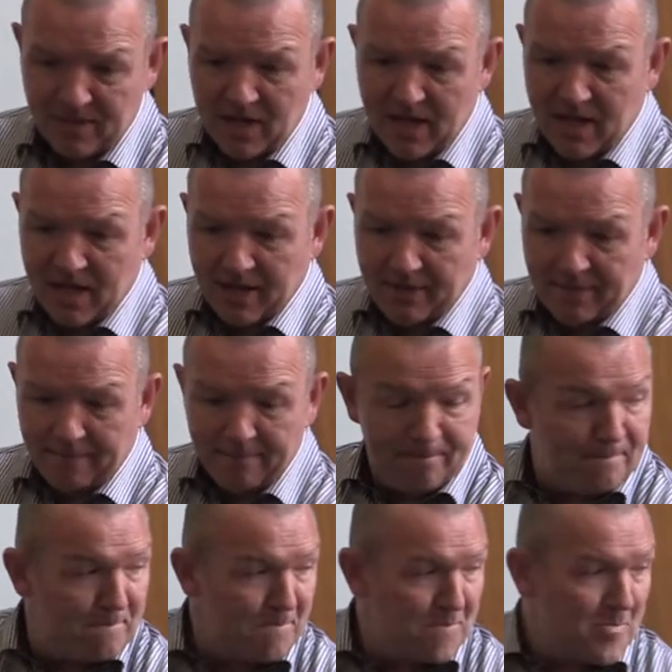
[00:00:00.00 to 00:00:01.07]
But the emotional
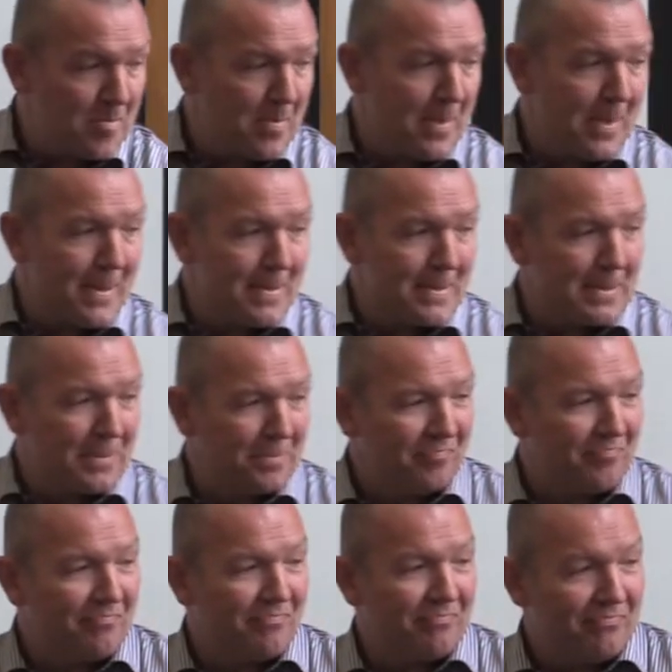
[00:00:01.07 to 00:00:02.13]
pull is so strong,
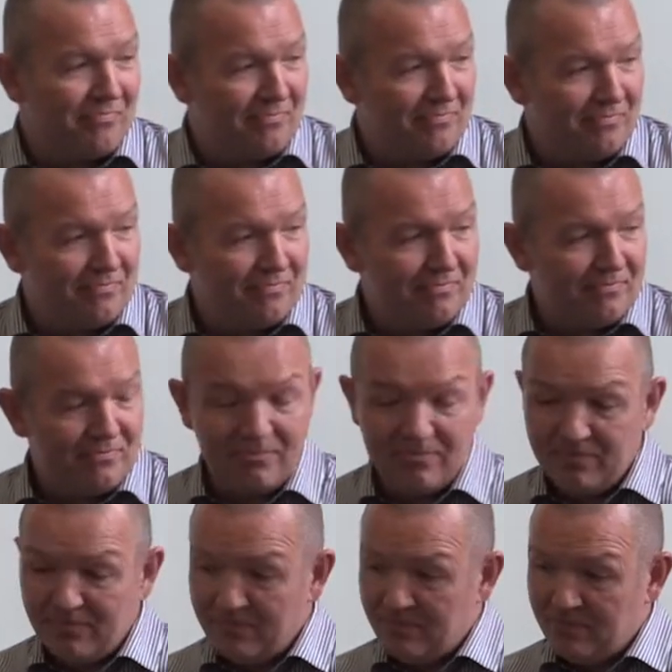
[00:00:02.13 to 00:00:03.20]
to, you know,
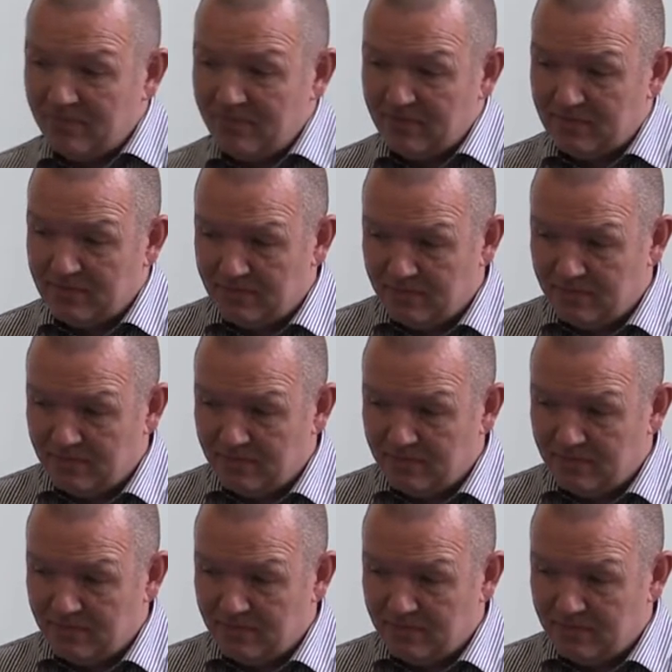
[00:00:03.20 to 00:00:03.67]
for our kinship